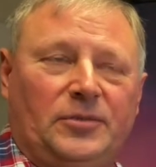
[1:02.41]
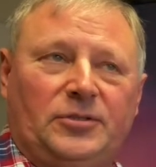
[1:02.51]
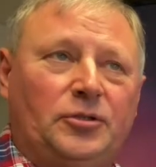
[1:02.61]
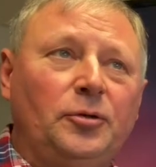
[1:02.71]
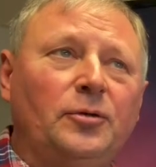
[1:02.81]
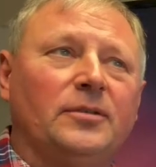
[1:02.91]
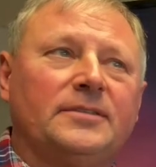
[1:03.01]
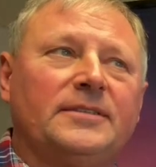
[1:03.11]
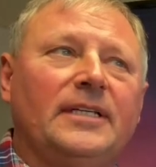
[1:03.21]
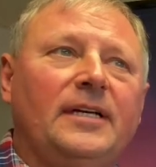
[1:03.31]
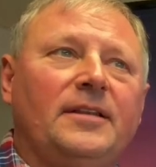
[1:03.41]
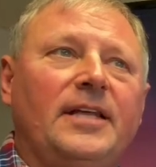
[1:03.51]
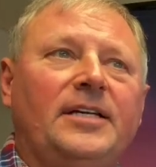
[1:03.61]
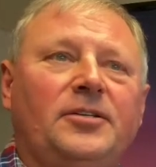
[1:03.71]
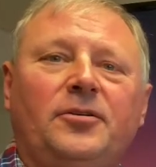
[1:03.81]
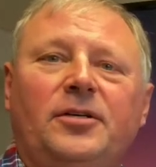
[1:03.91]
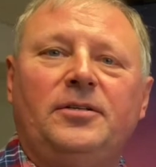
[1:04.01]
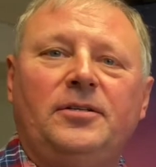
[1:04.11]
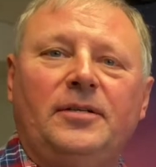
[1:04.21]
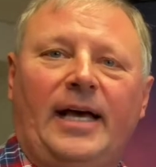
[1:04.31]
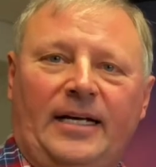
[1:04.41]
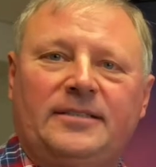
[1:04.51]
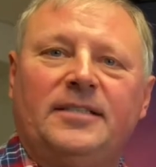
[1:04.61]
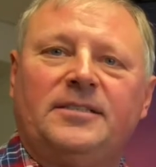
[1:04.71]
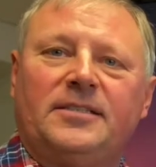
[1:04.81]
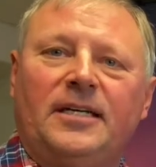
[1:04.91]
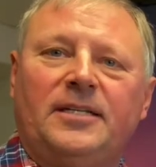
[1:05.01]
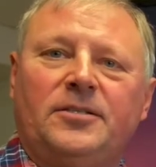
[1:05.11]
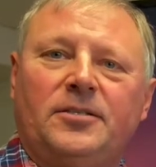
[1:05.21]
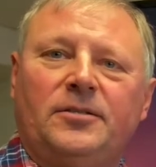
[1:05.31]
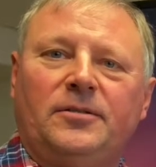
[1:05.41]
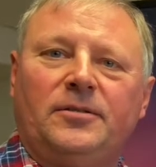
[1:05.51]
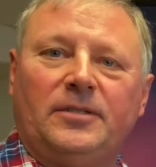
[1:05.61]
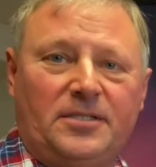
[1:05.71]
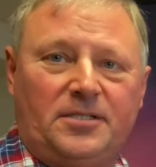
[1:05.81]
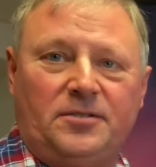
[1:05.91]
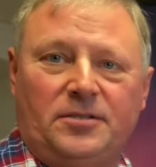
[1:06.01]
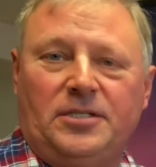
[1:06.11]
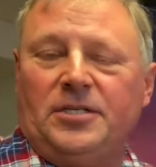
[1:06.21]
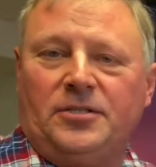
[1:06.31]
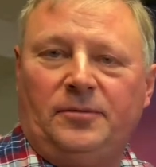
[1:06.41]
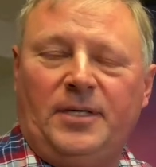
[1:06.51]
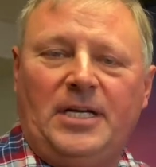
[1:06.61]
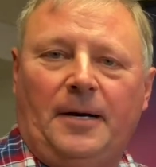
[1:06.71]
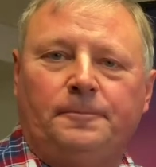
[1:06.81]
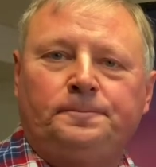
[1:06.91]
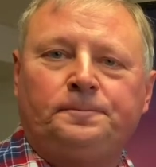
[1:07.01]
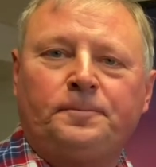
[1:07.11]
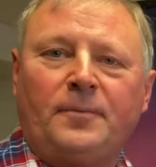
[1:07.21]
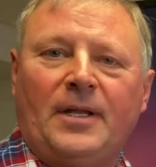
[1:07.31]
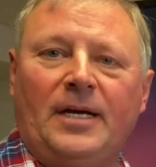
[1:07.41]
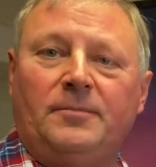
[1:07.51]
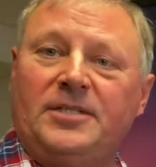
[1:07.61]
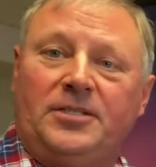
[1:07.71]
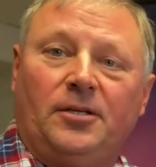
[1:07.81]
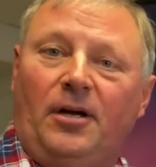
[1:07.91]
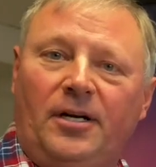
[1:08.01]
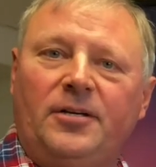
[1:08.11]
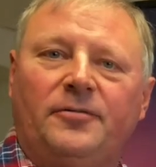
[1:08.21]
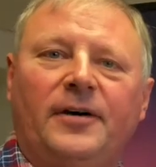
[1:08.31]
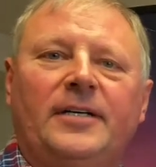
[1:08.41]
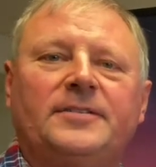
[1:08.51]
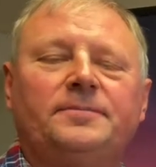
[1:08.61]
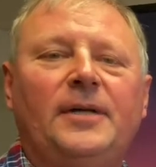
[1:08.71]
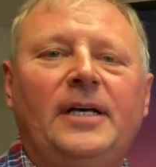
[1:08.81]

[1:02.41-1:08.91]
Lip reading: tools that you could access and listen to digital media, digital audio files.